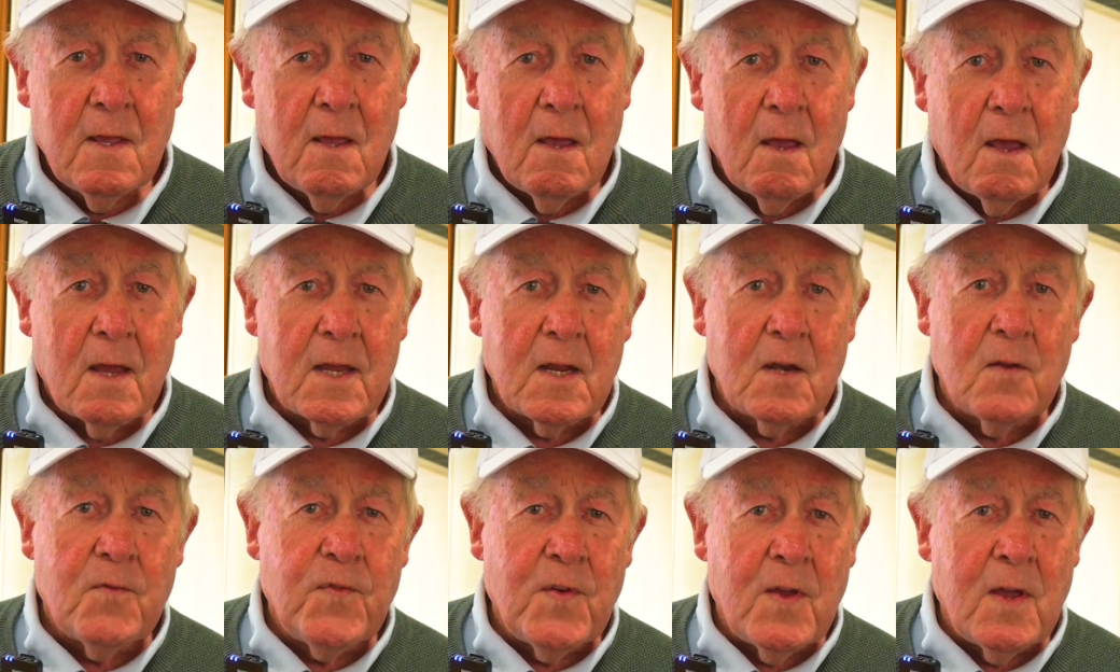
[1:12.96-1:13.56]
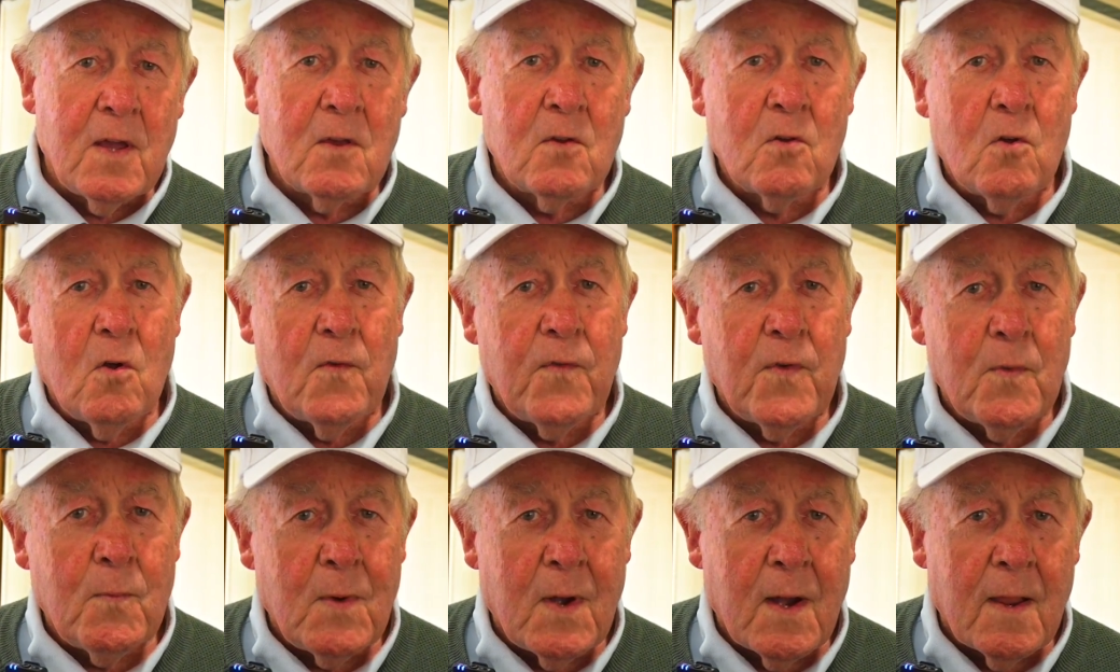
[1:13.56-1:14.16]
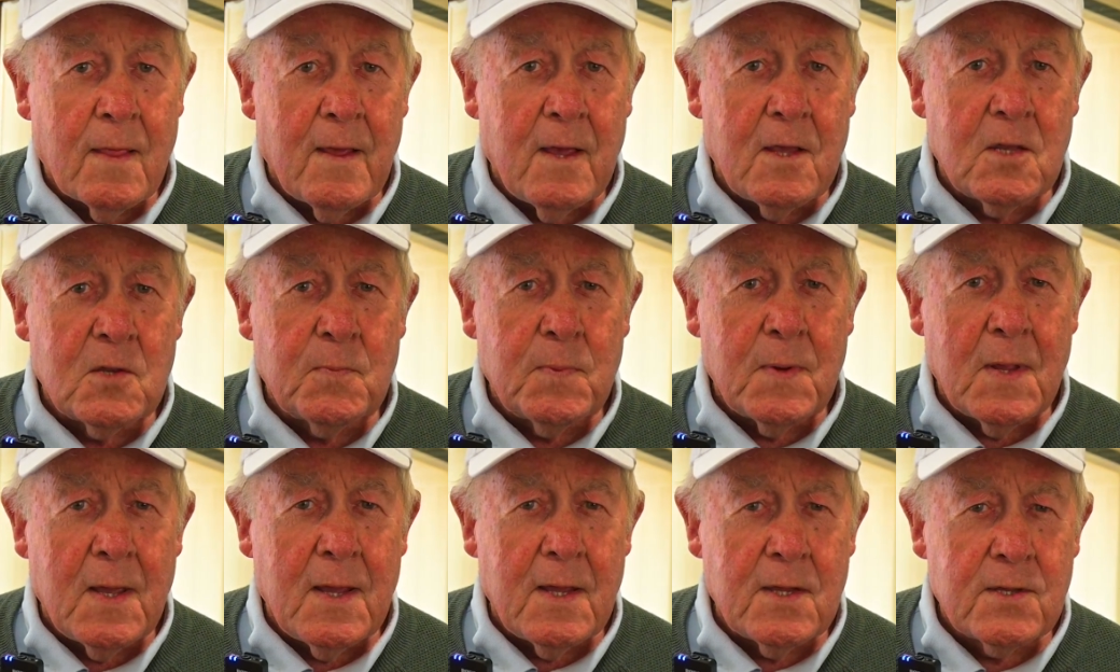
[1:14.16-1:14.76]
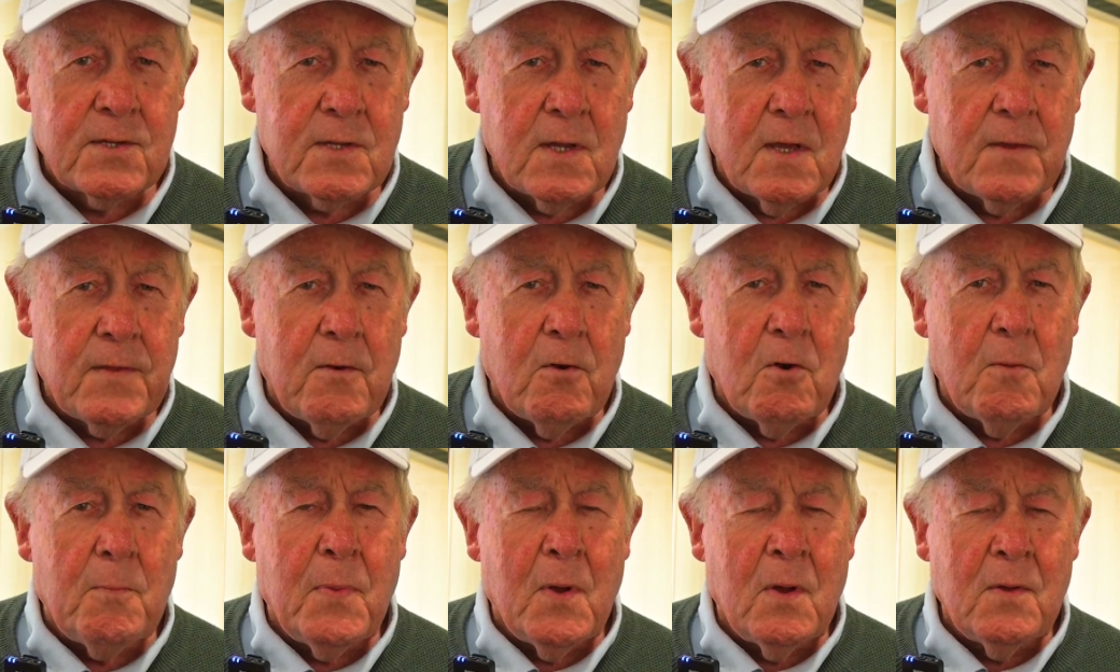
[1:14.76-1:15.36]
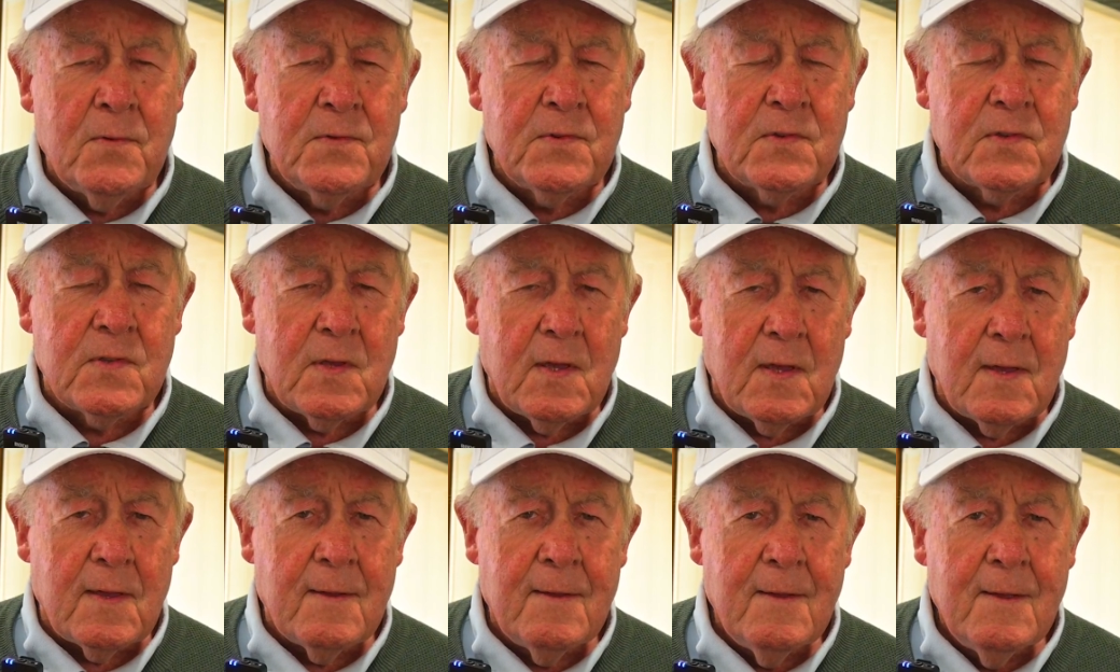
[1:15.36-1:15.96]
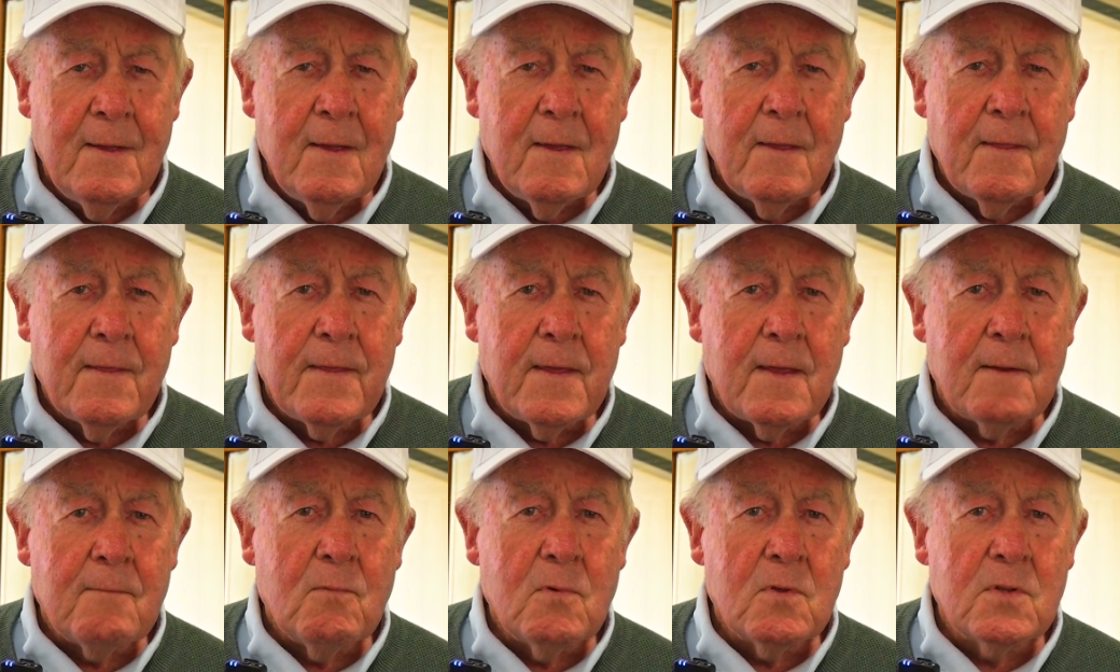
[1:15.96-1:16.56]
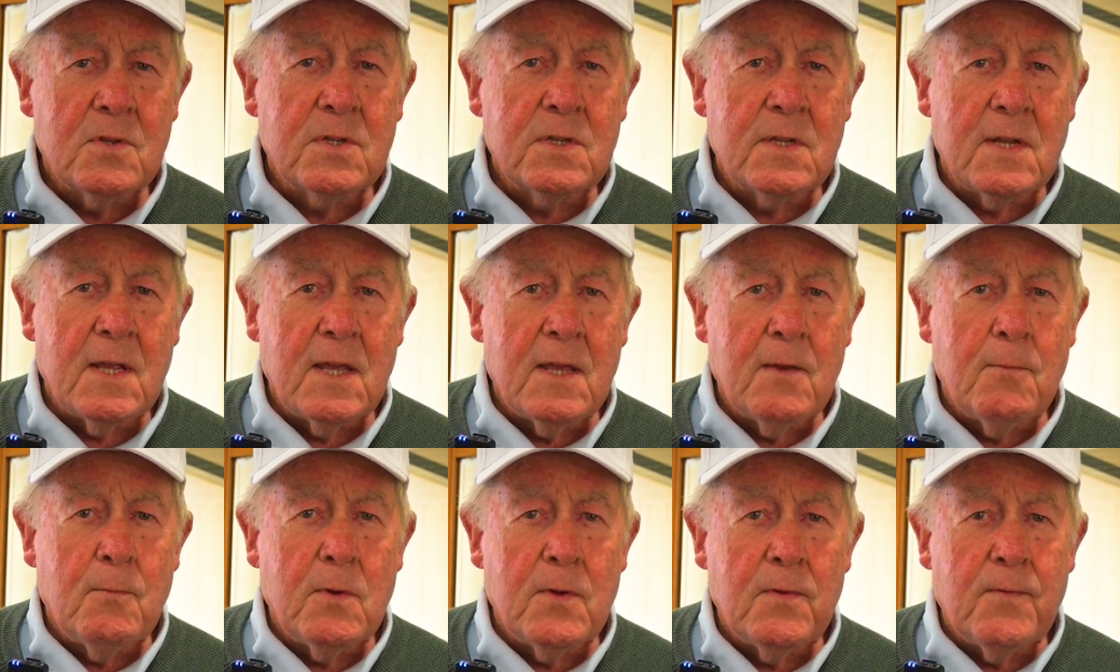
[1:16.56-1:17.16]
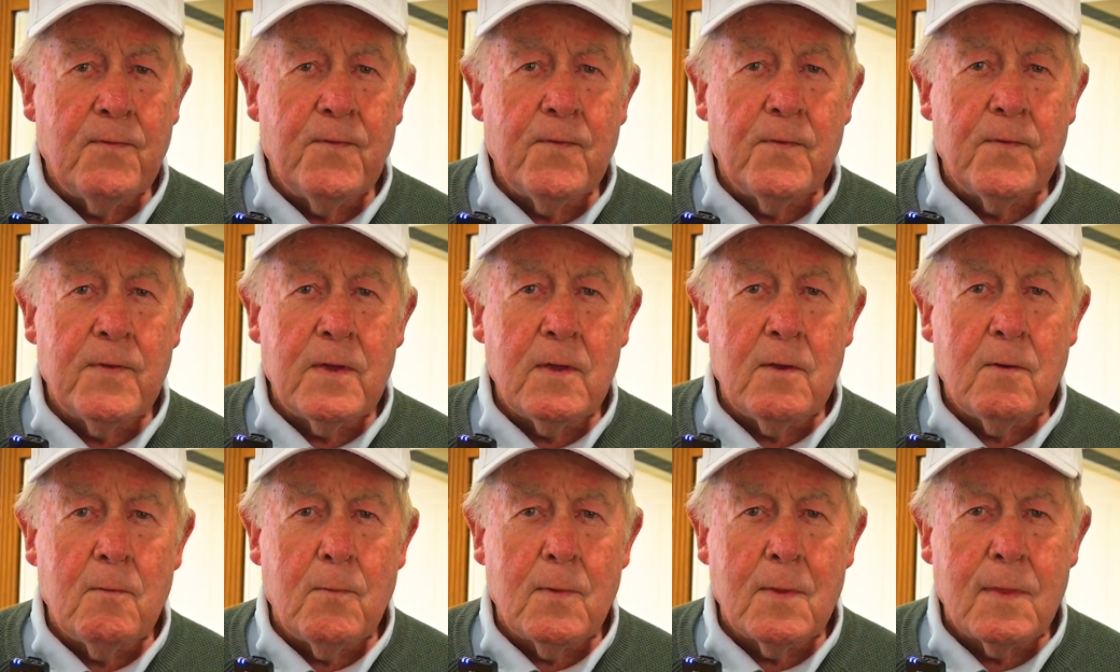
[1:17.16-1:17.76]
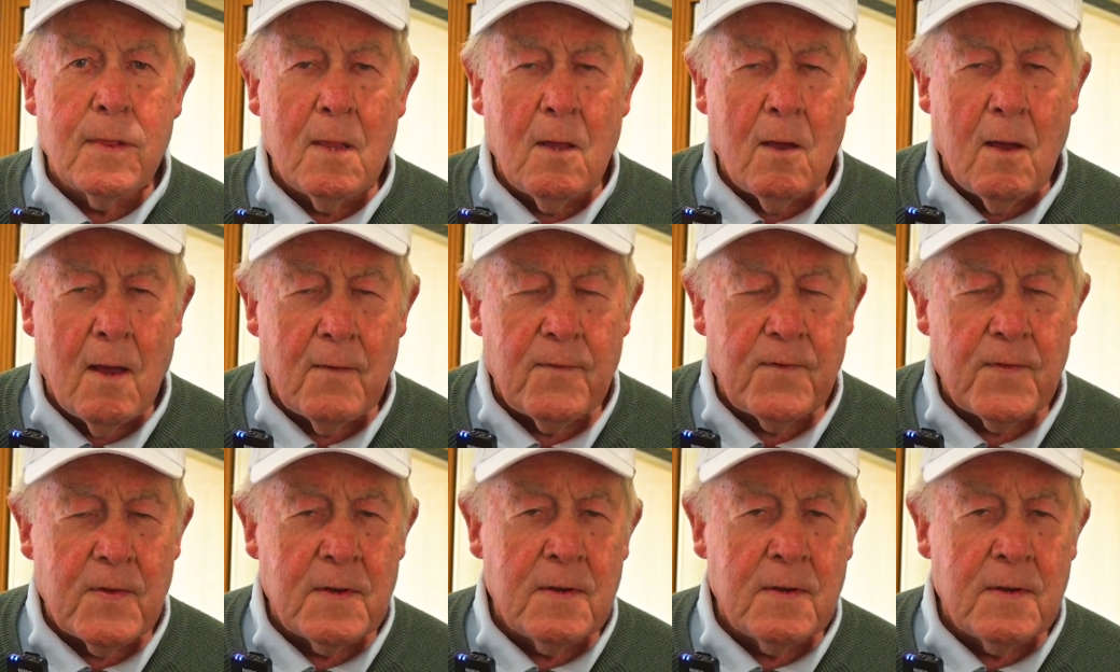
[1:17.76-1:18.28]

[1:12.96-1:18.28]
I get a phone call from one of those players, so there are bonds there that will stay for you with life.